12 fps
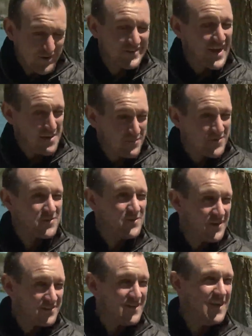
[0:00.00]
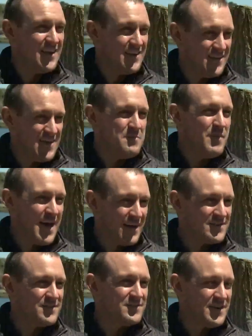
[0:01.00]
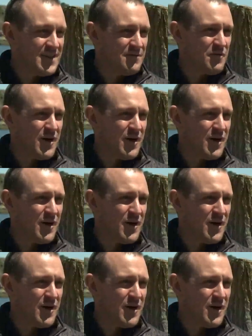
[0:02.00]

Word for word: is absolutely seeing the impacts of sea level